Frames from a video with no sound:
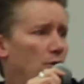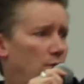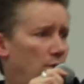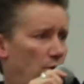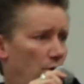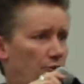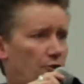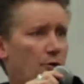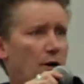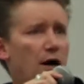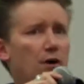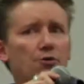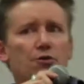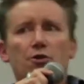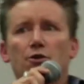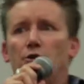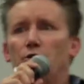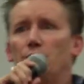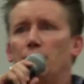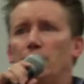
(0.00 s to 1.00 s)
Neil
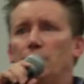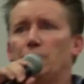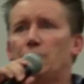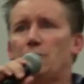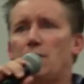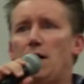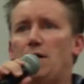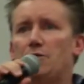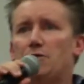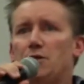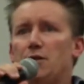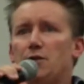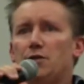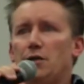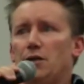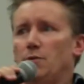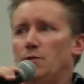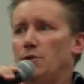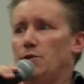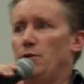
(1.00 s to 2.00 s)
Strauss, you know who Neil Strauss is?
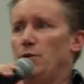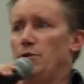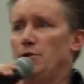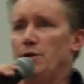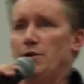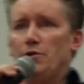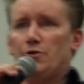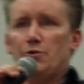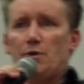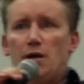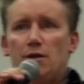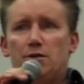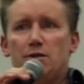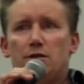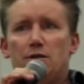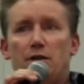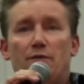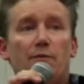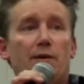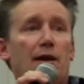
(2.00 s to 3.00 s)
Anyone know who Neil Strauss
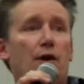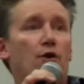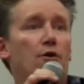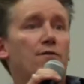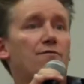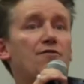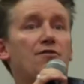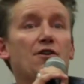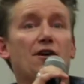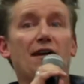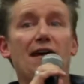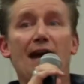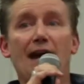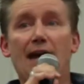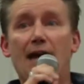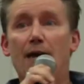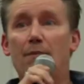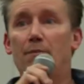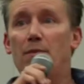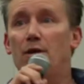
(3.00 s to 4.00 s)
is? Everybody heard of The
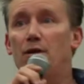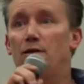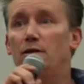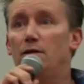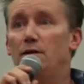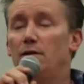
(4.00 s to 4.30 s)
Game?